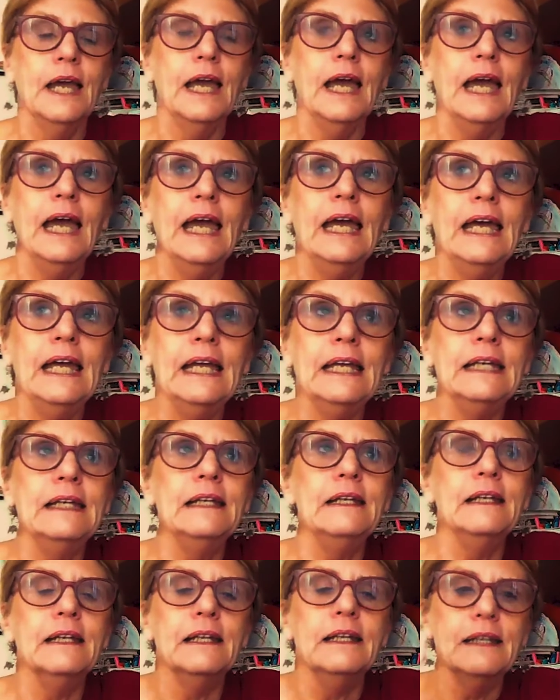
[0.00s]

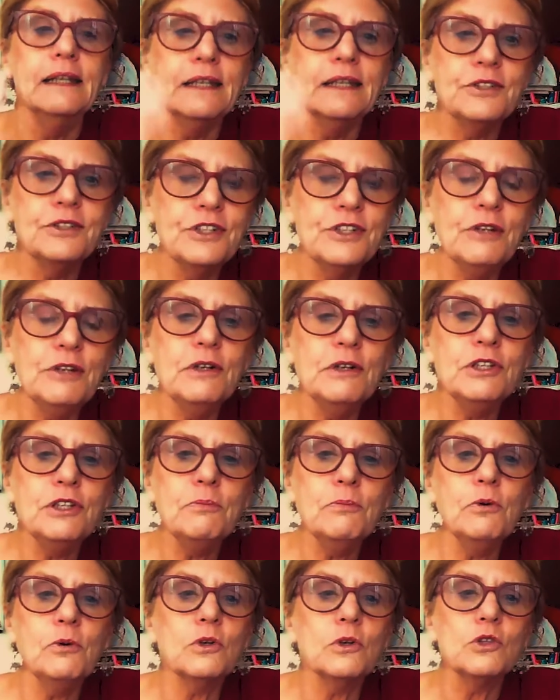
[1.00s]
And this series
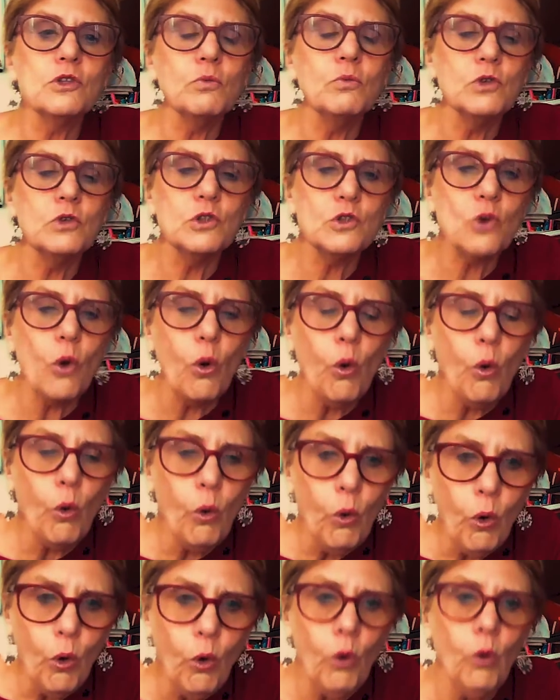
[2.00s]
of books was
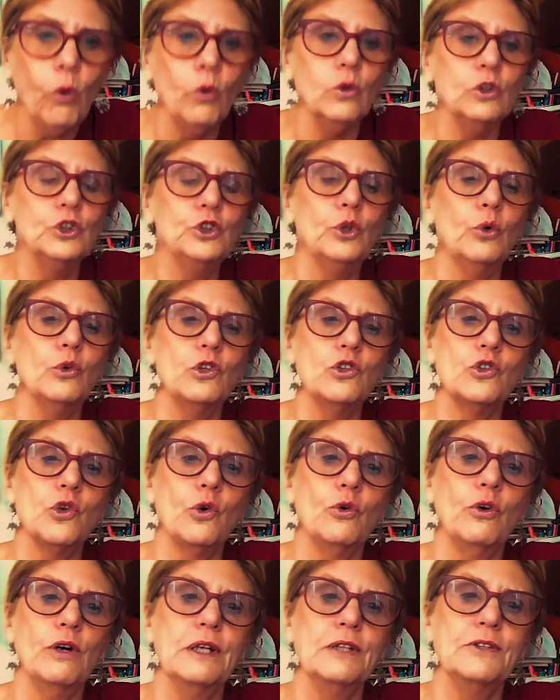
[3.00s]
all short
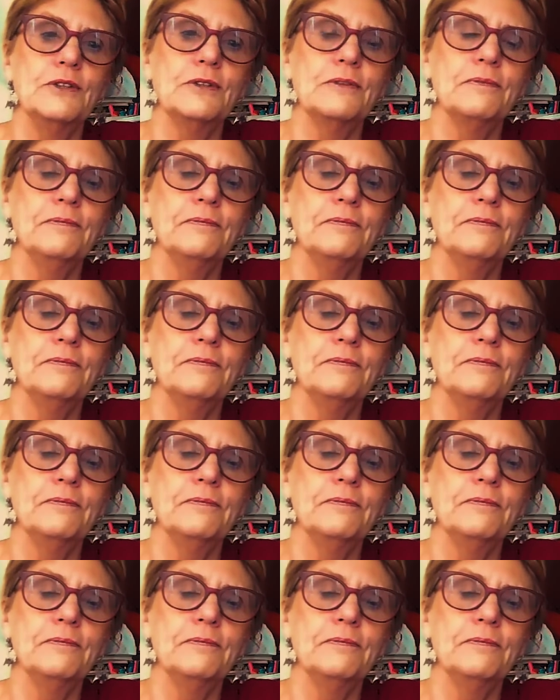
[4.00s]
stories.